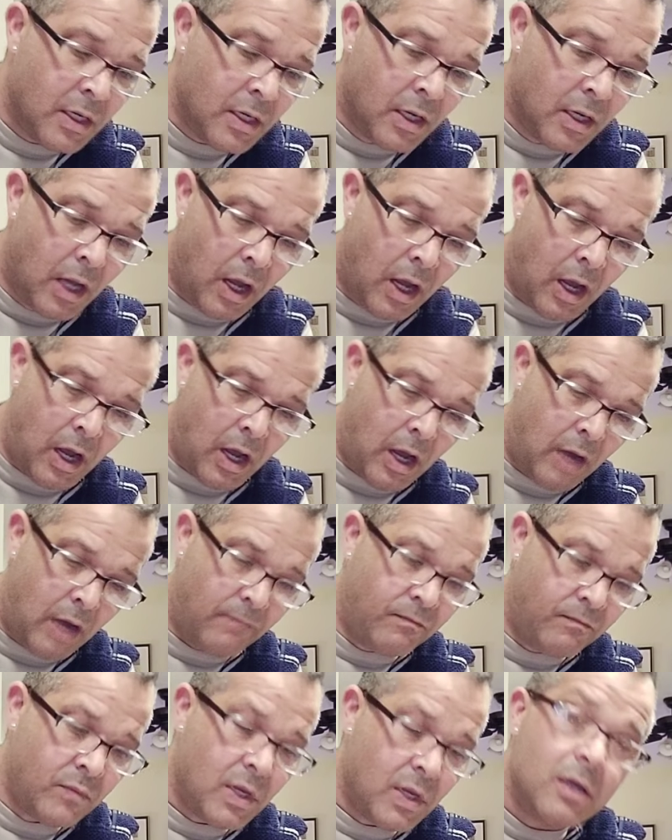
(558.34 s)

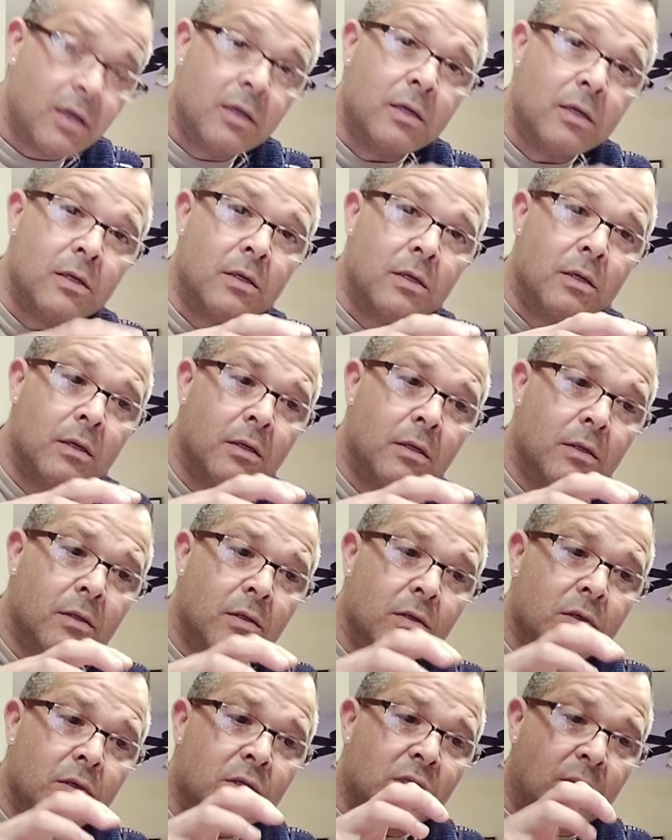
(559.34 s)

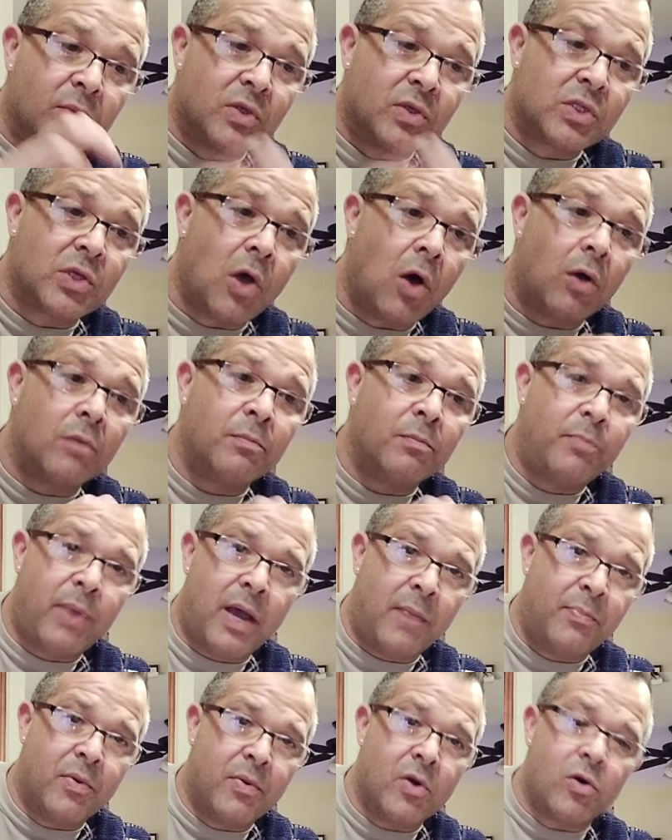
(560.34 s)
Some salt and
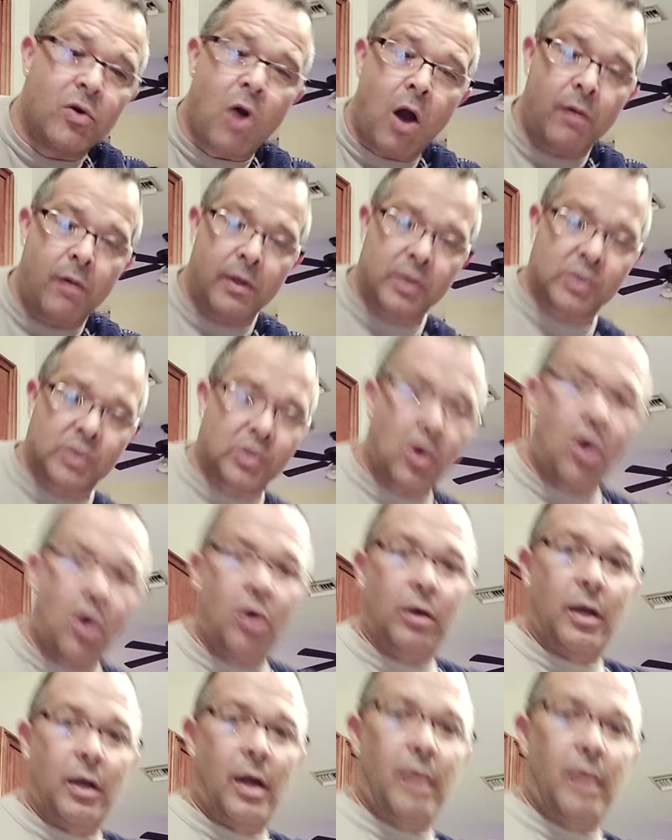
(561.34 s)
pepper, garlic salt,